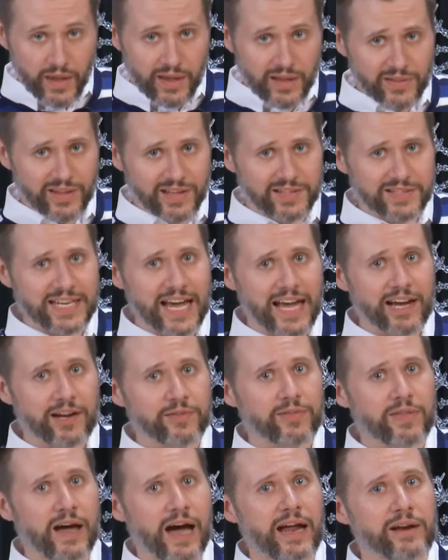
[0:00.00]
the entire
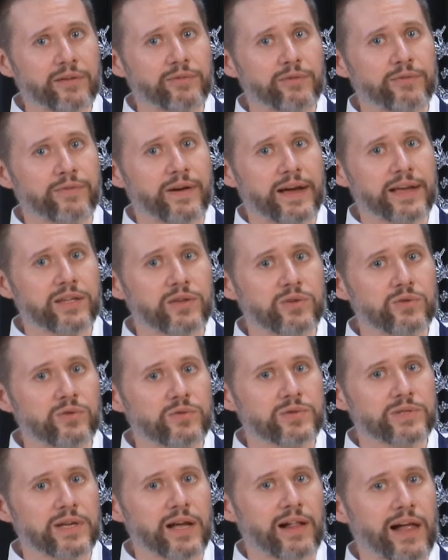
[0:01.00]
thought of if I
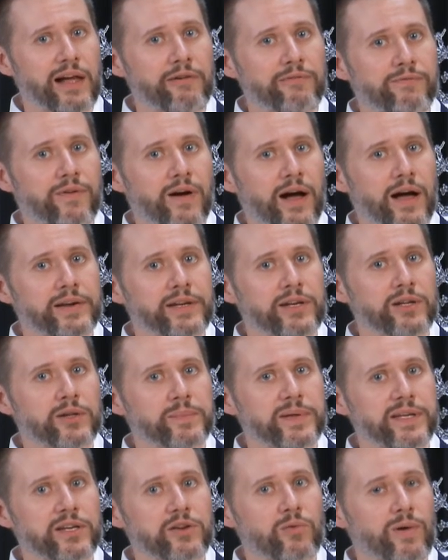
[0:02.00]
use, I'll have fun, it'll
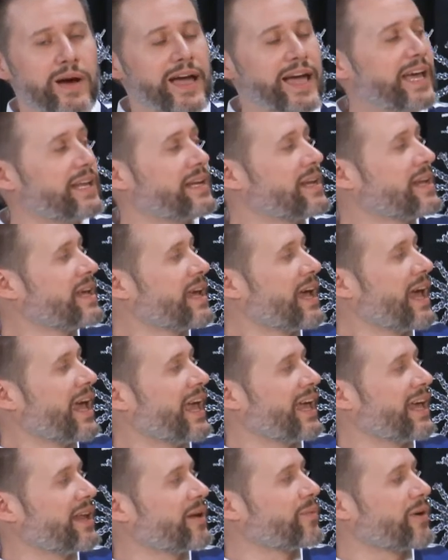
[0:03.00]
be great,
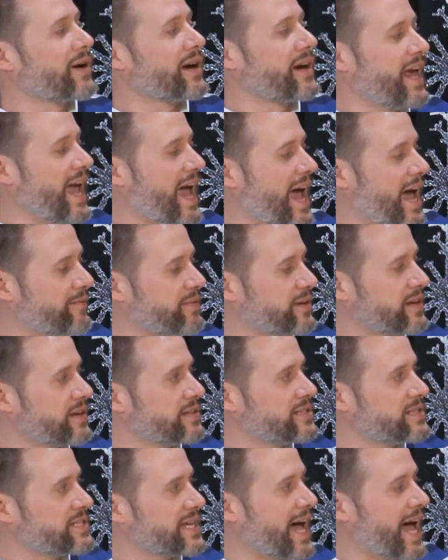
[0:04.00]
and we're going to have a
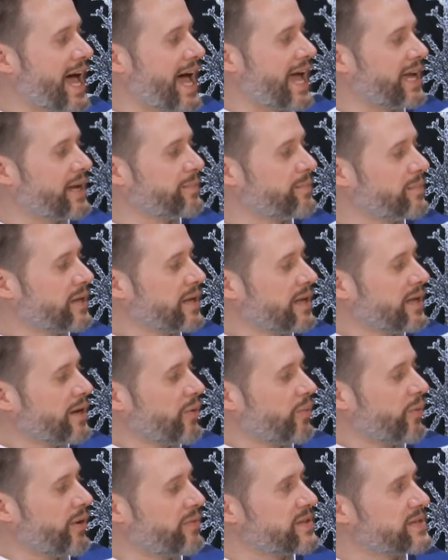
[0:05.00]
good time
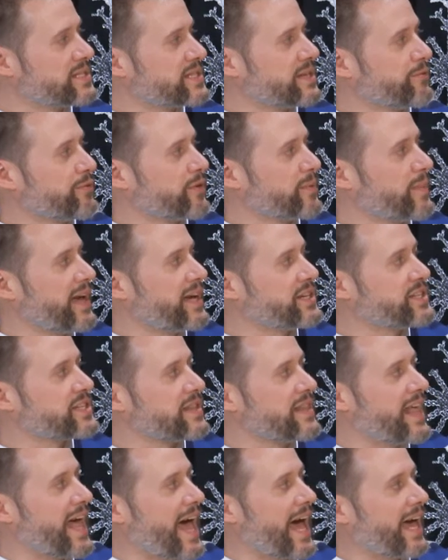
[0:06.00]
with this
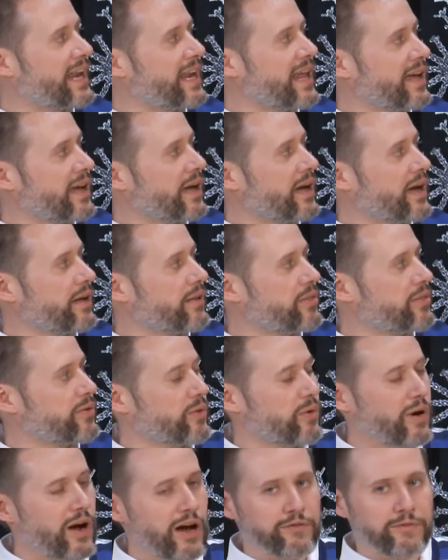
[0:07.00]
information that I
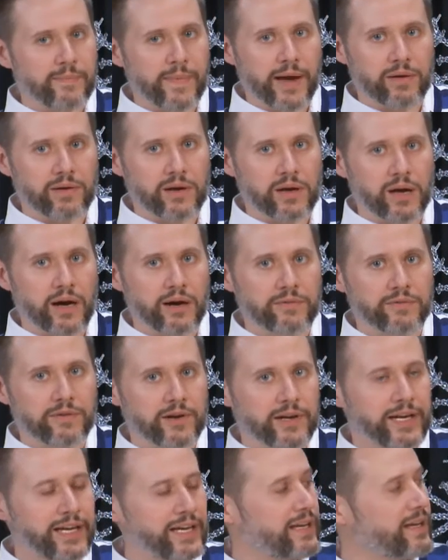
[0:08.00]
threw off my
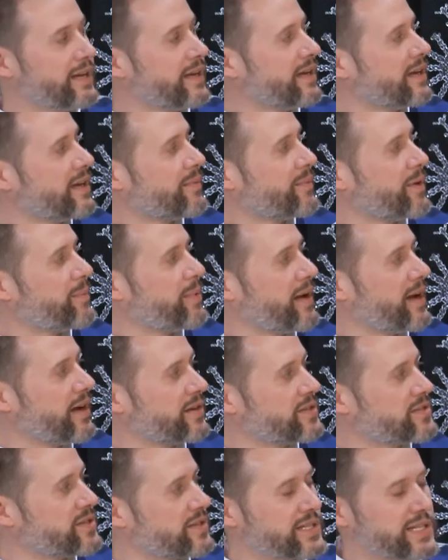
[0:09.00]
recovery, my
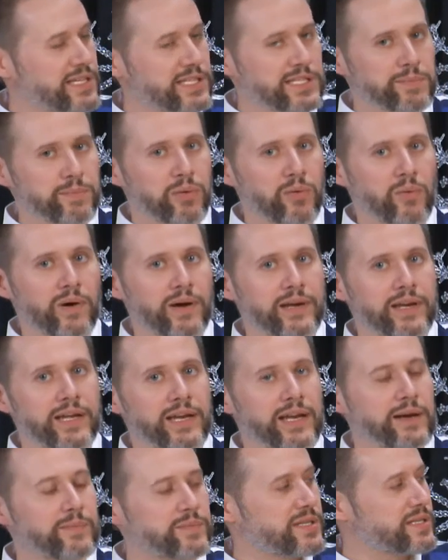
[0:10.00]
parents are
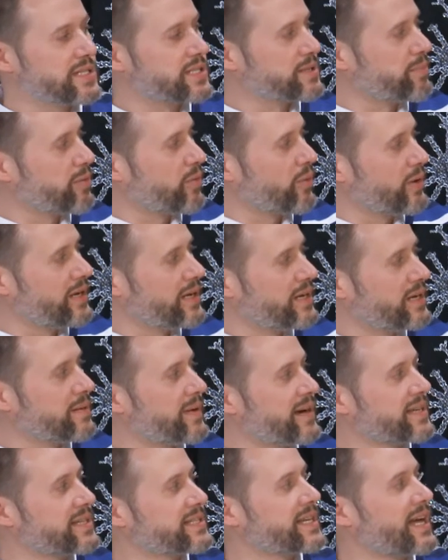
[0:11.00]
disappointed, I'm disappointed in
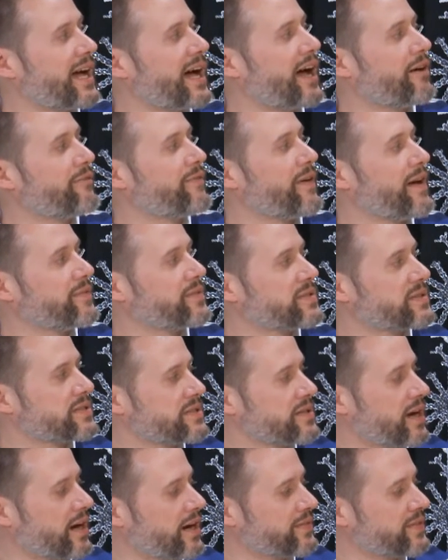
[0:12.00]
myself, I have to
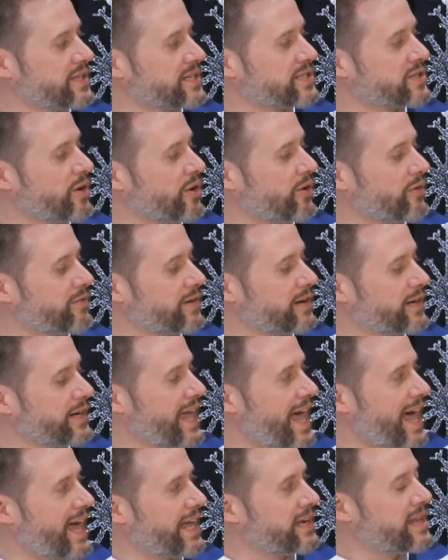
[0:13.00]
start this over
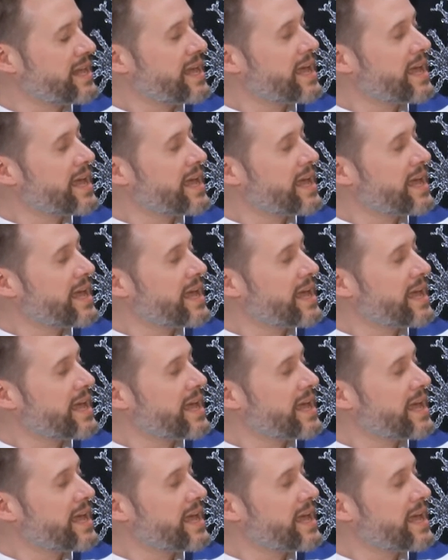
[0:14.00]
again.